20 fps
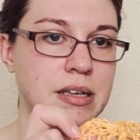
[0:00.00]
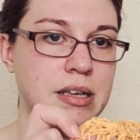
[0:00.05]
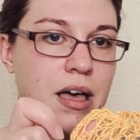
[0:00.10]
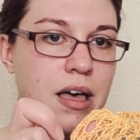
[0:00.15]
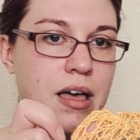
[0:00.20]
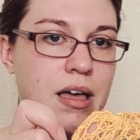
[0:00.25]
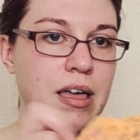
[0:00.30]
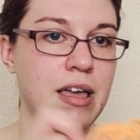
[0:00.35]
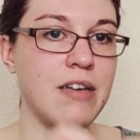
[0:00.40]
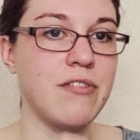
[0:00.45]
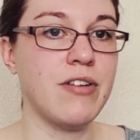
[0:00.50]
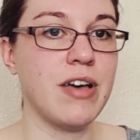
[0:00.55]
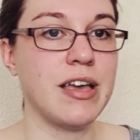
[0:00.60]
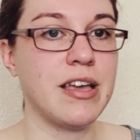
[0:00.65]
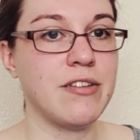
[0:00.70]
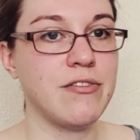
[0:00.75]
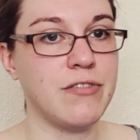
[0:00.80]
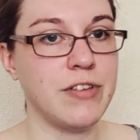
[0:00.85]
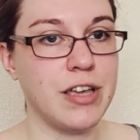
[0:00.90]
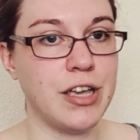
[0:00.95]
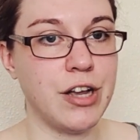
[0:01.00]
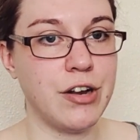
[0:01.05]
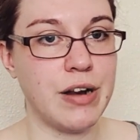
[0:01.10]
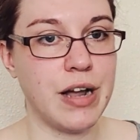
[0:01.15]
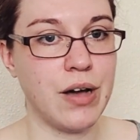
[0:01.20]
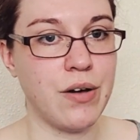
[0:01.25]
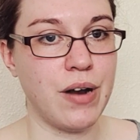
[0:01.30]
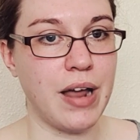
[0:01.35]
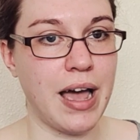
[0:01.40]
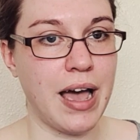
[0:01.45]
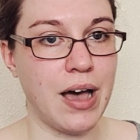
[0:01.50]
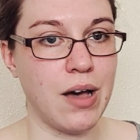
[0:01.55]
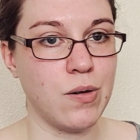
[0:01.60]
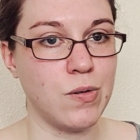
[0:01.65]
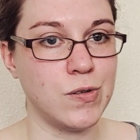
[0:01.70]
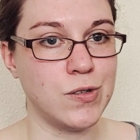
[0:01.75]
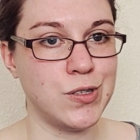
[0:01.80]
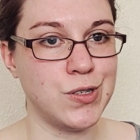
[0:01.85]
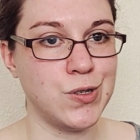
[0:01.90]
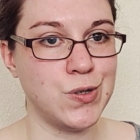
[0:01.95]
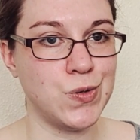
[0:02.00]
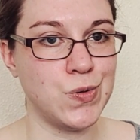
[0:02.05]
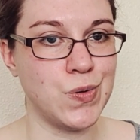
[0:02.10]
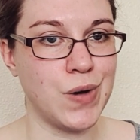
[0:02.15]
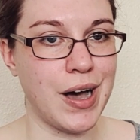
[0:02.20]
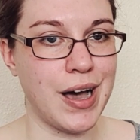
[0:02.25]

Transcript: Uh, if I can figure out how to,